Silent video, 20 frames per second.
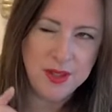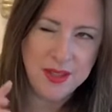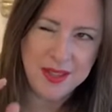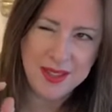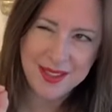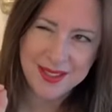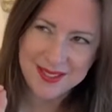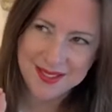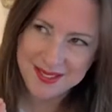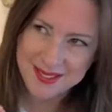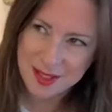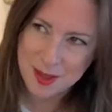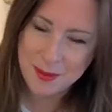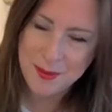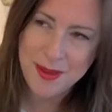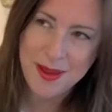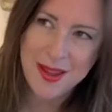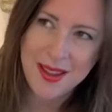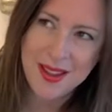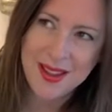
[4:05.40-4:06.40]

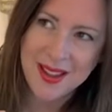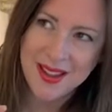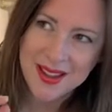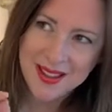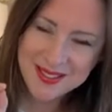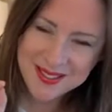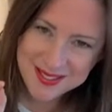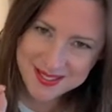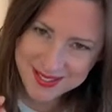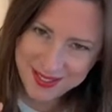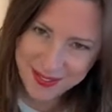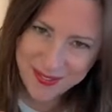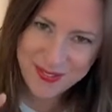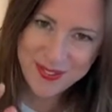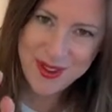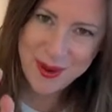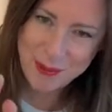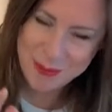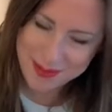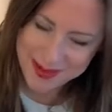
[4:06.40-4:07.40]
cinnamon
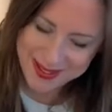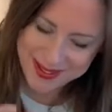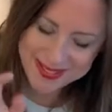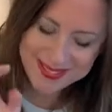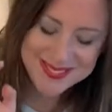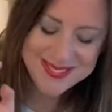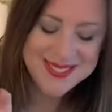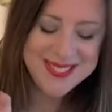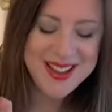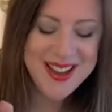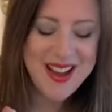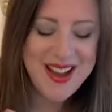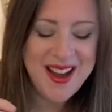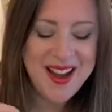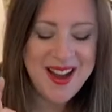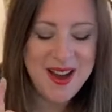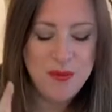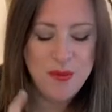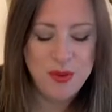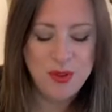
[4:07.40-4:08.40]
stiffener mix
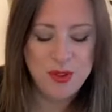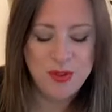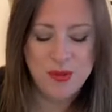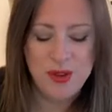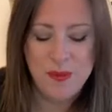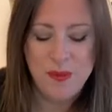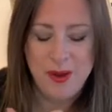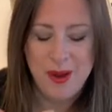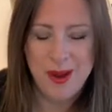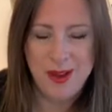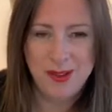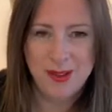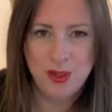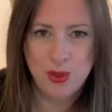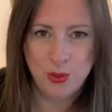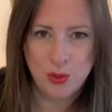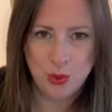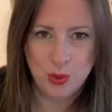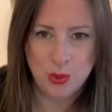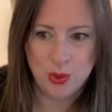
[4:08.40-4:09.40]
with 3 parts
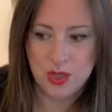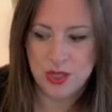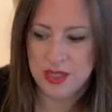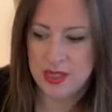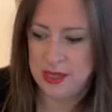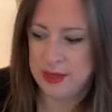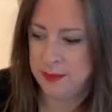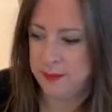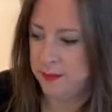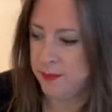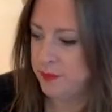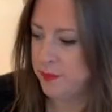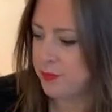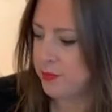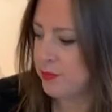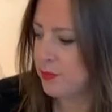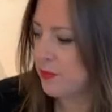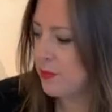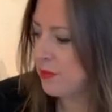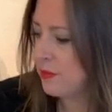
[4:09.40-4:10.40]
water.
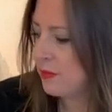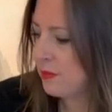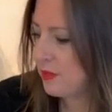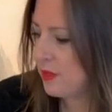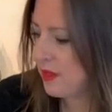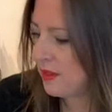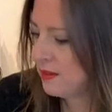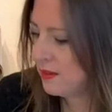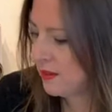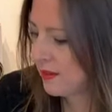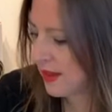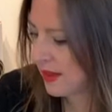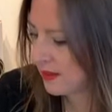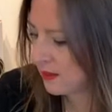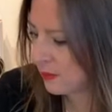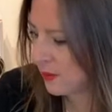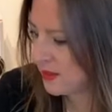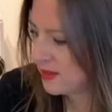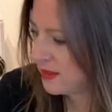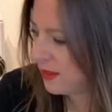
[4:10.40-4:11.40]
So that's
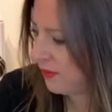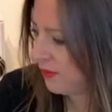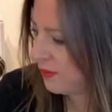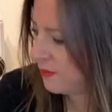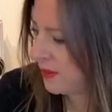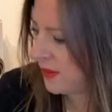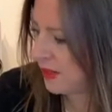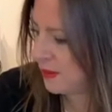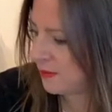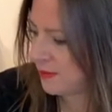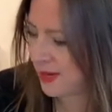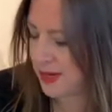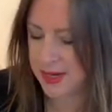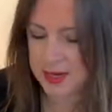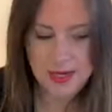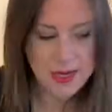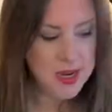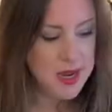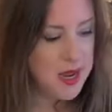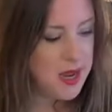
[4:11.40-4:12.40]
waiting for me in a
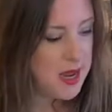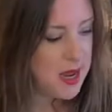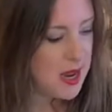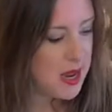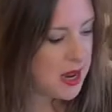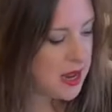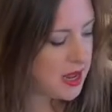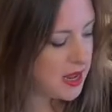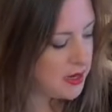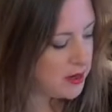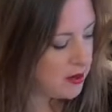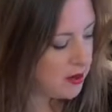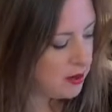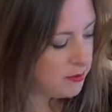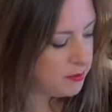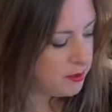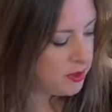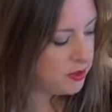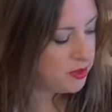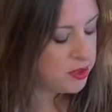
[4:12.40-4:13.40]
minute. And I'm
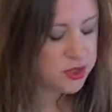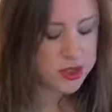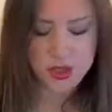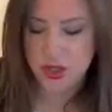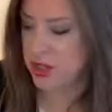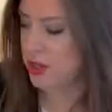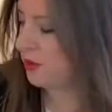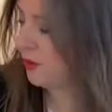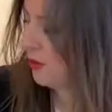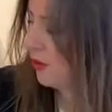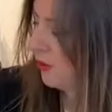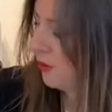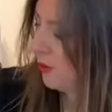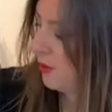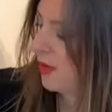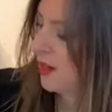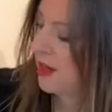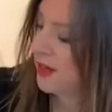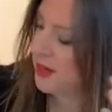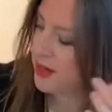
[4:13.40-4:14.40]
going to show you
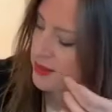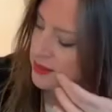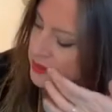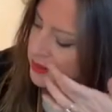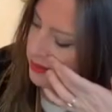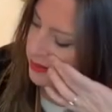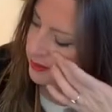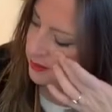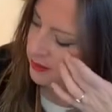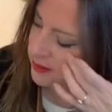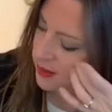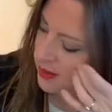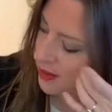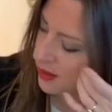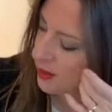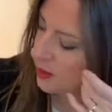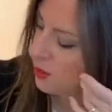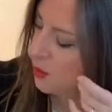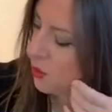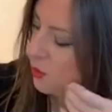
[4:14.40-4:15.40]
another little
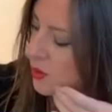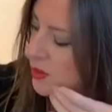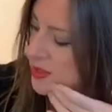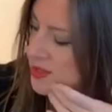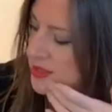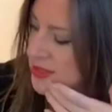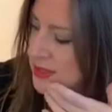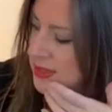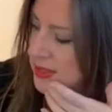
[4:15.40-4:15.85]
thing which